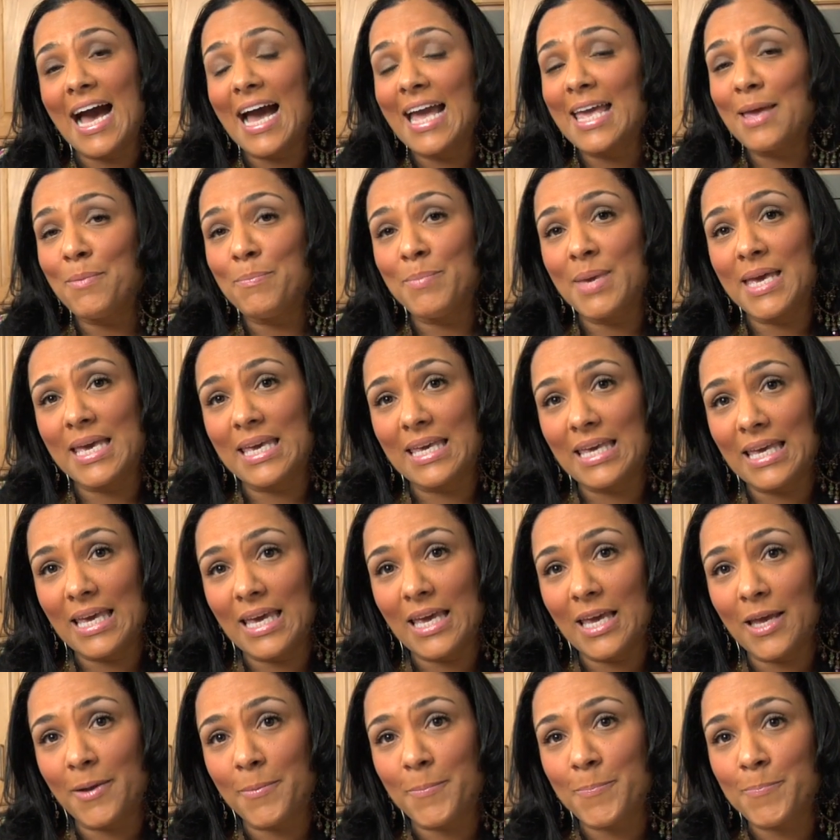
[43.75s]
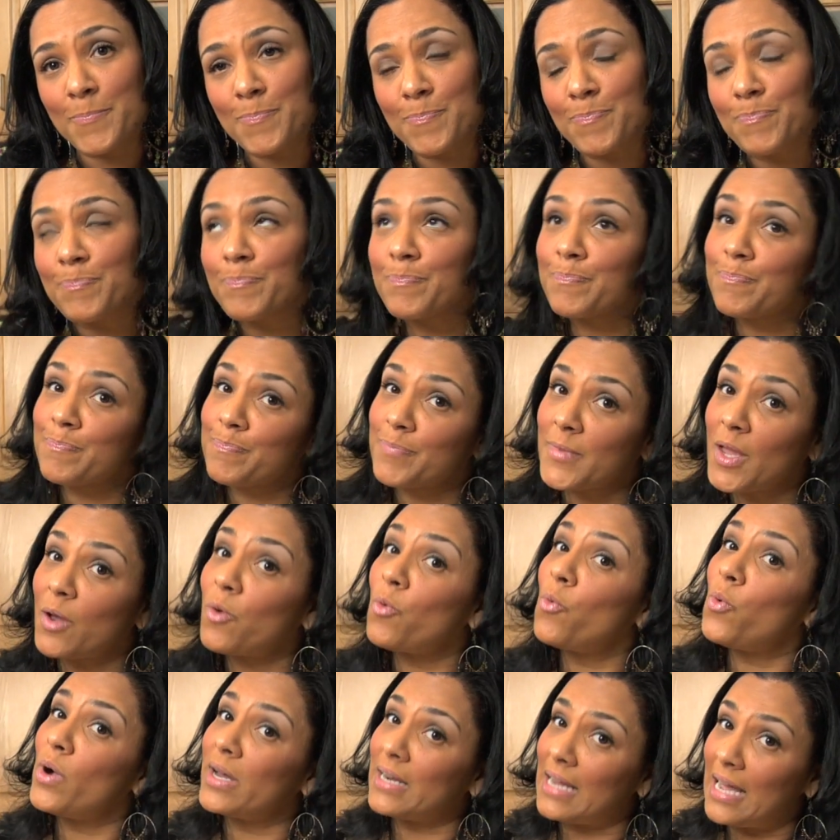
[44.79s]
I am making
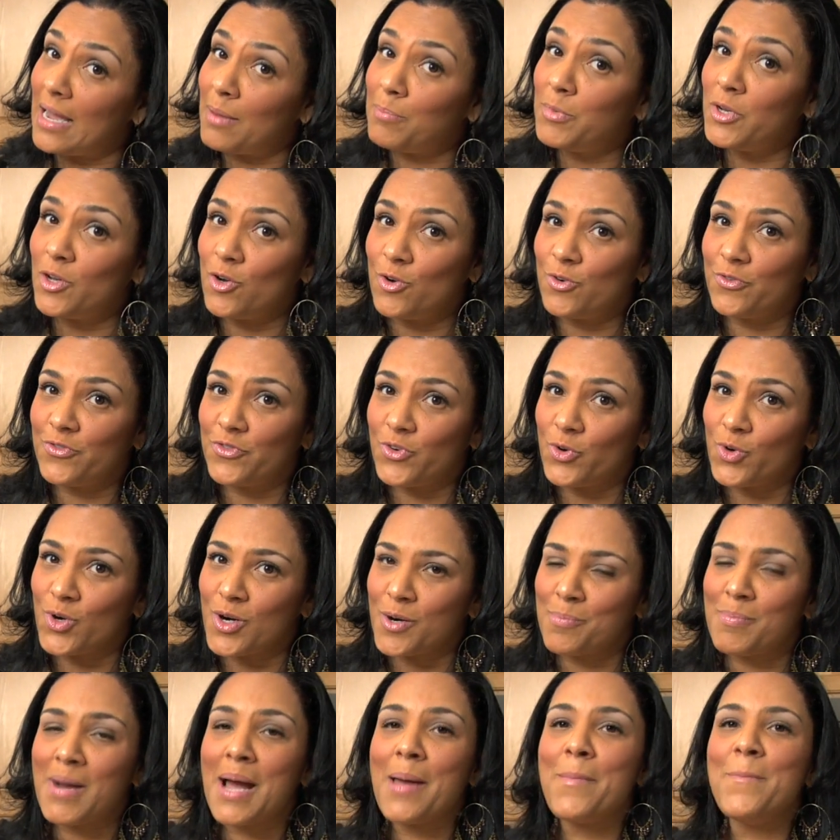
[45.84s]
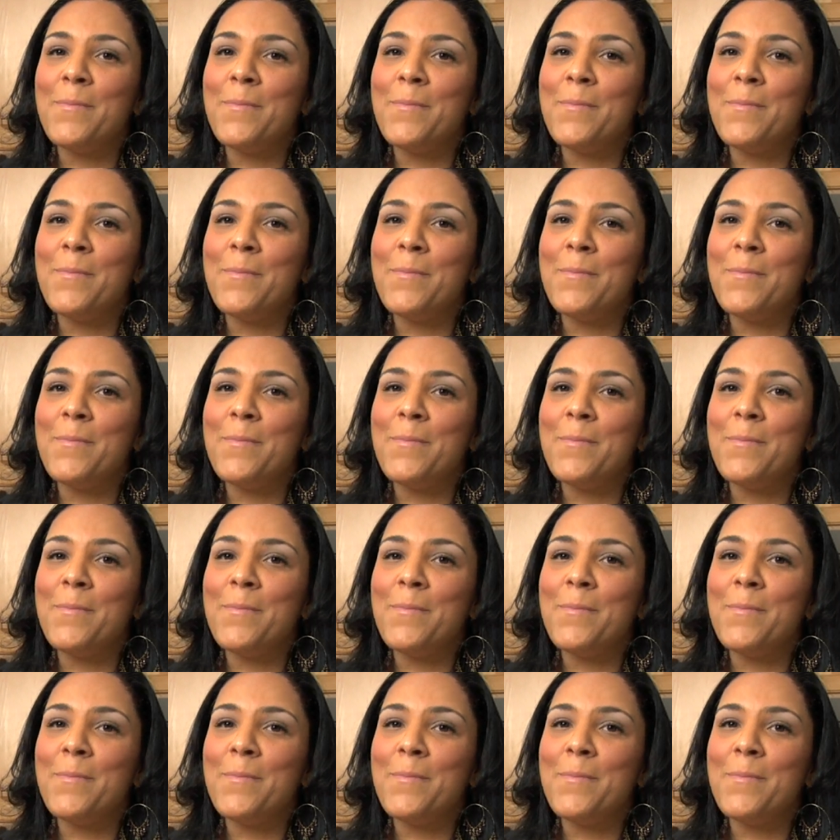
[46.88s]
what I'm known for, my